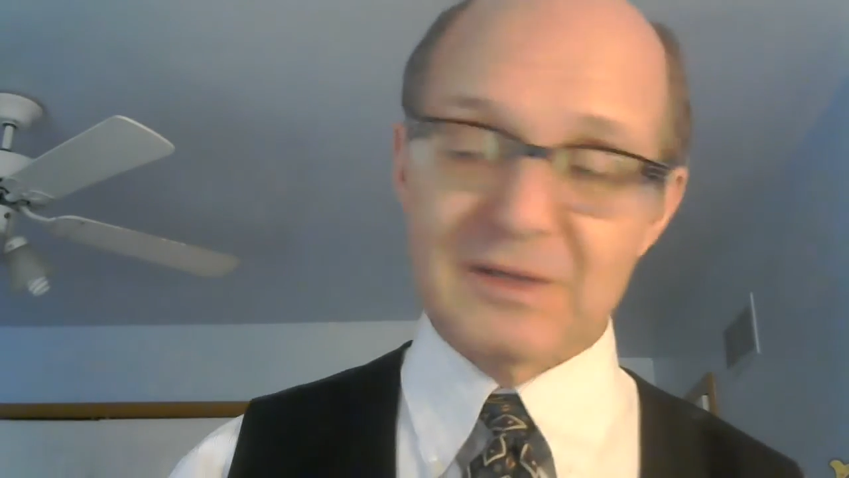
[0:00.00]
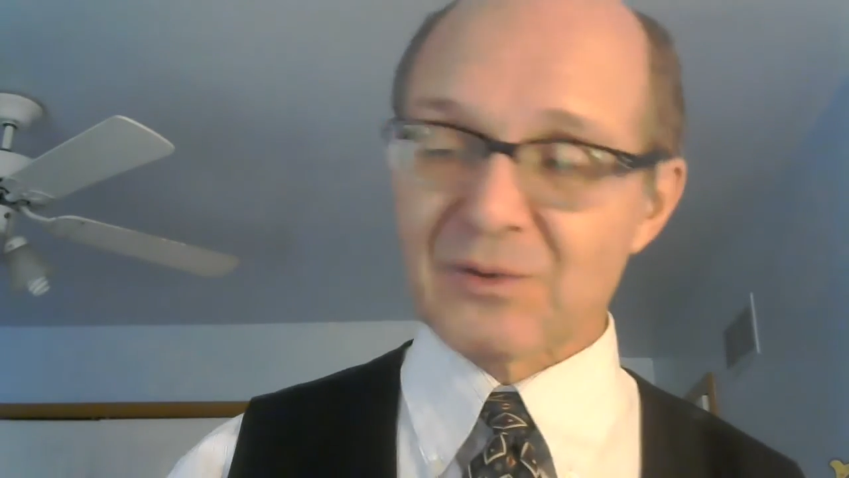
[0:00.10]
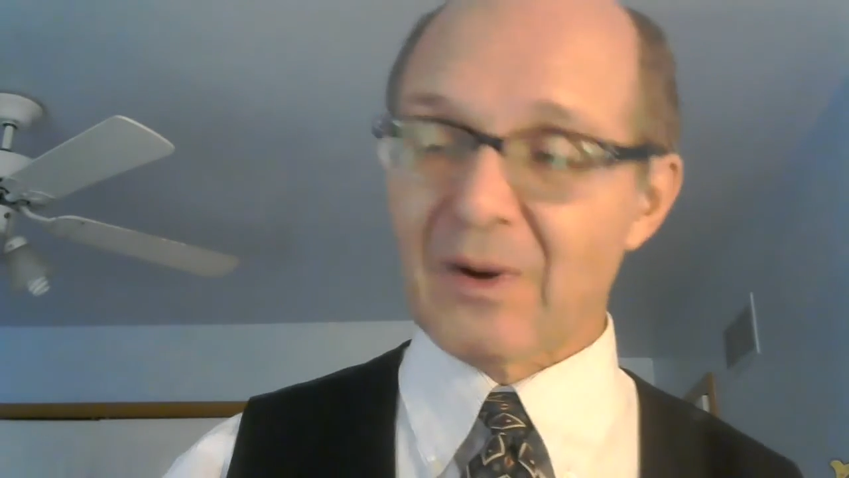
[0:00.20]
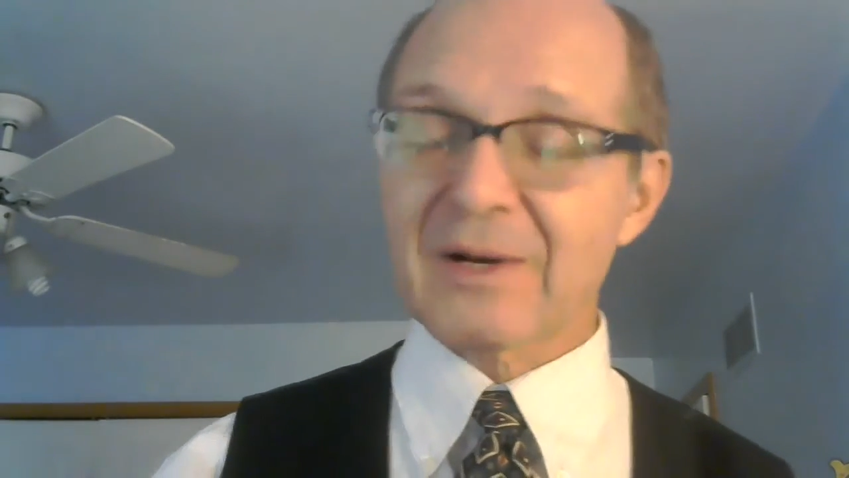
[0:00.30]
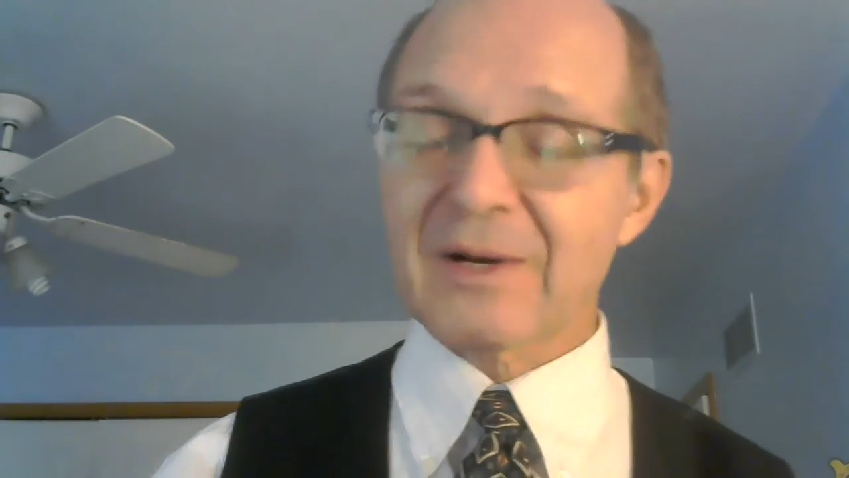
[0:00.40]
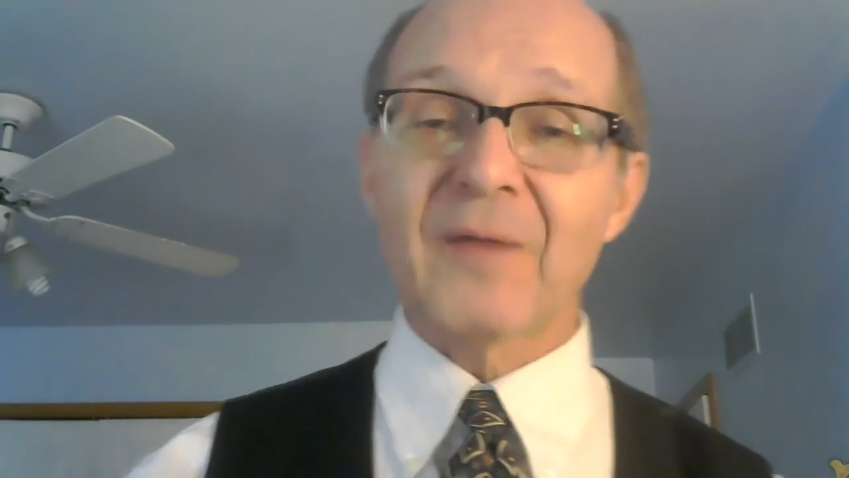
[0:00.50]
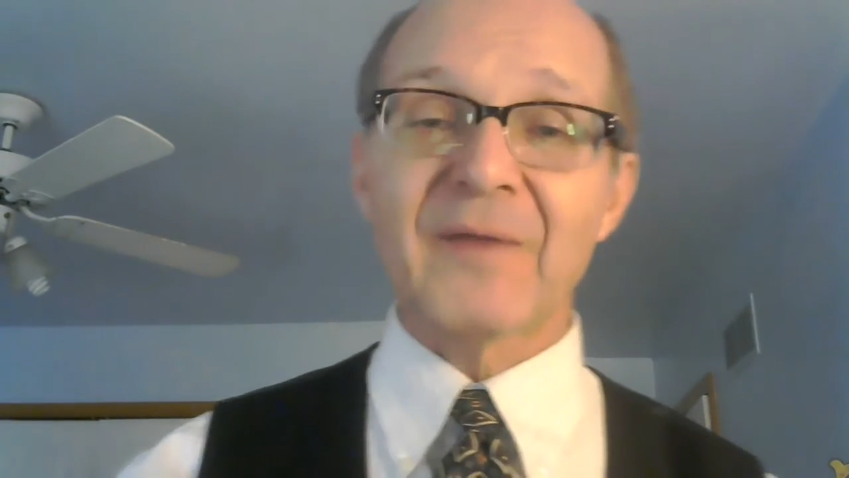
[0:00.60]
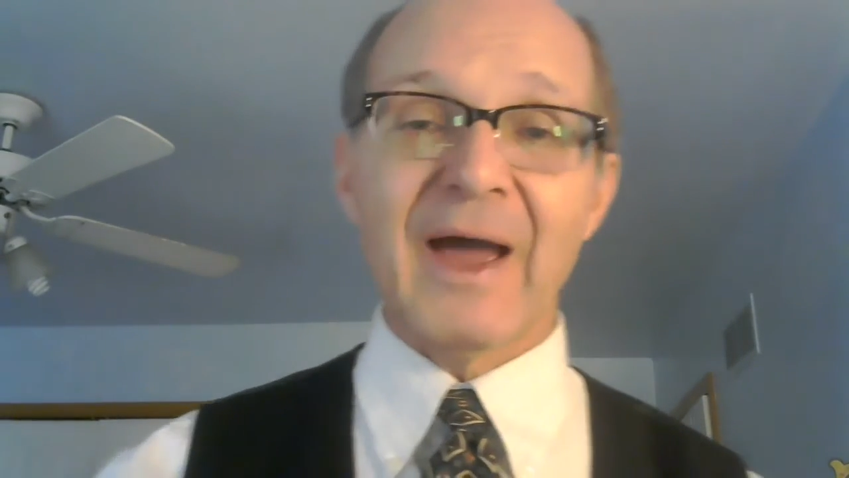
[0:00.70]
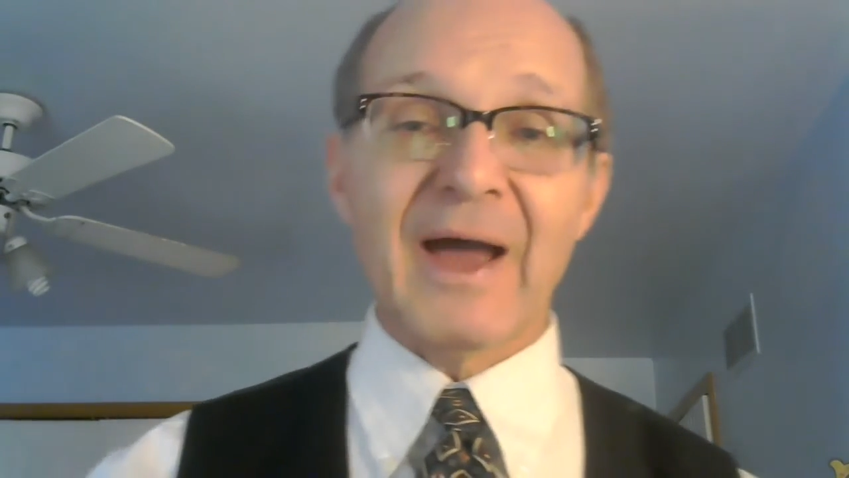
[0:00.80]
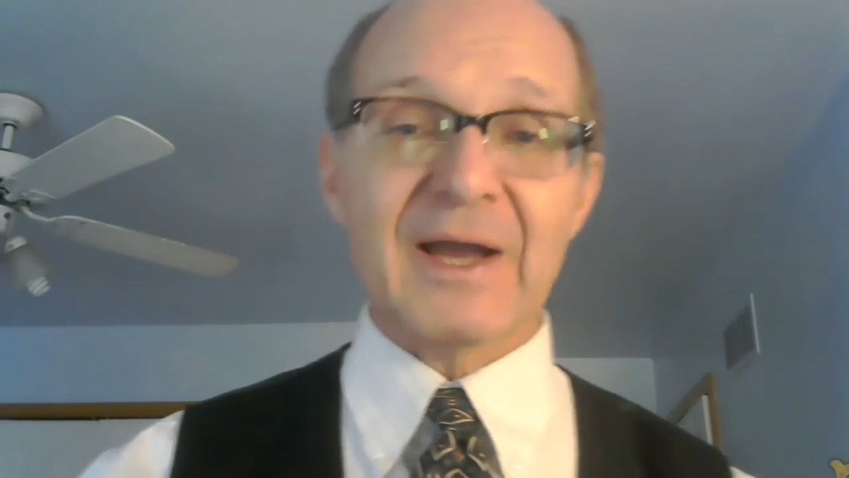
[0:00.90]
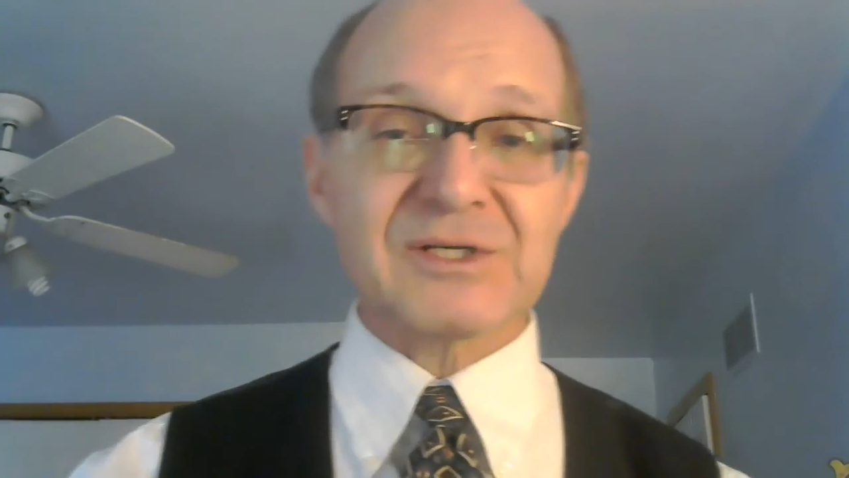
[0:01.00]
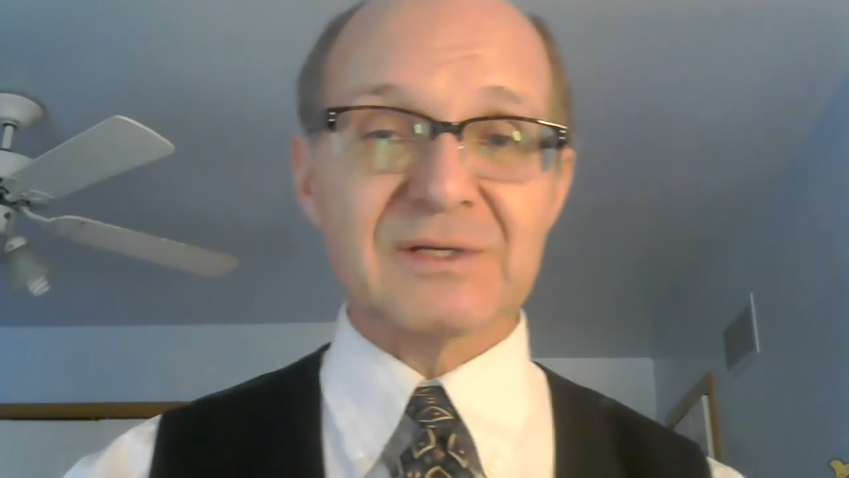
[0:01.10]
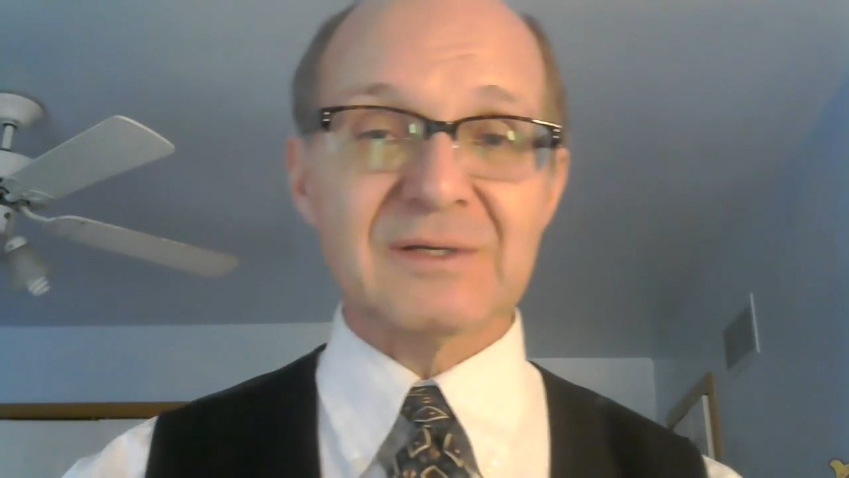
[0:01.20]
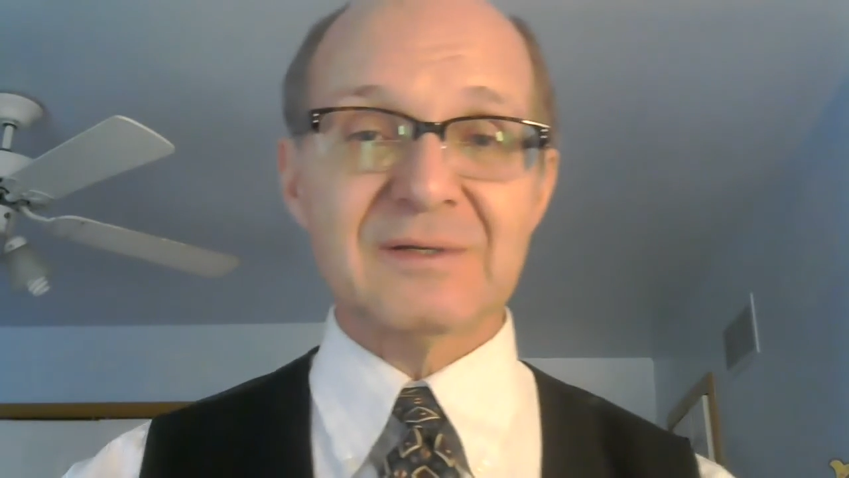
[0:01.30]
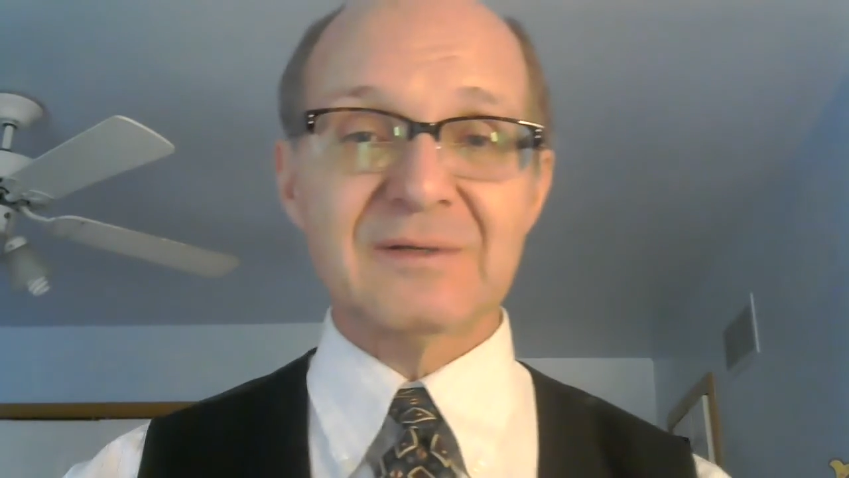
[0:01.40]
So our call to
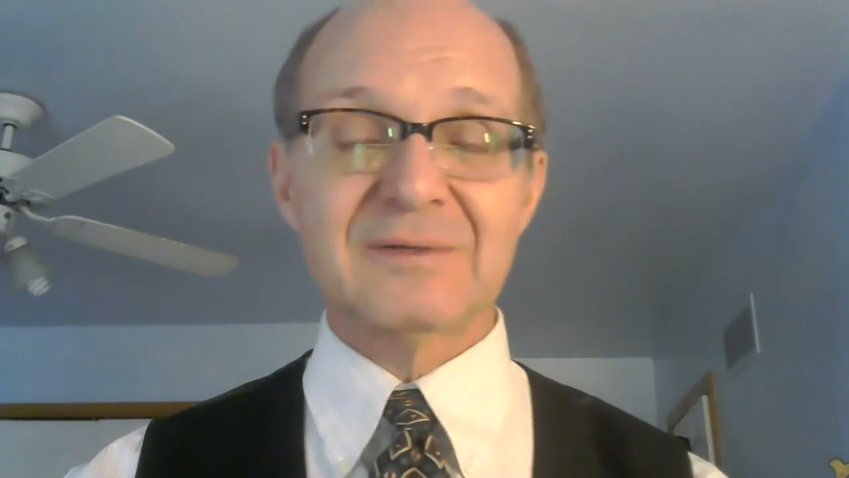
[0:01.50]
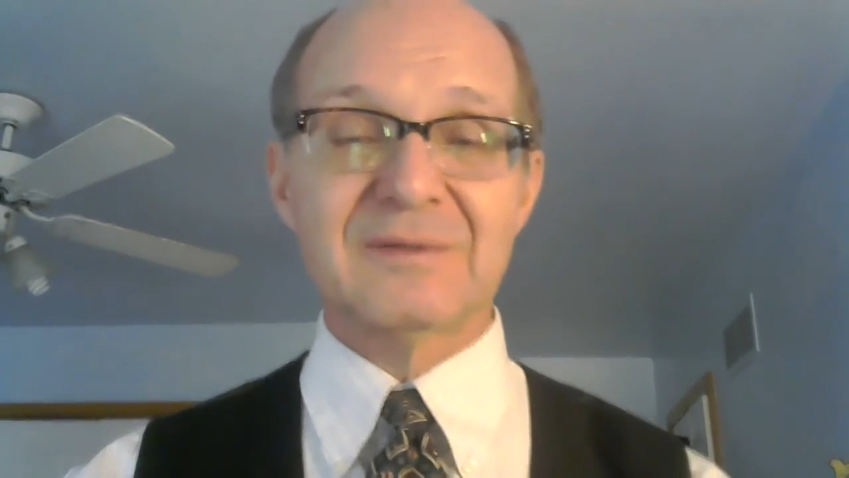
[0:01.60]
action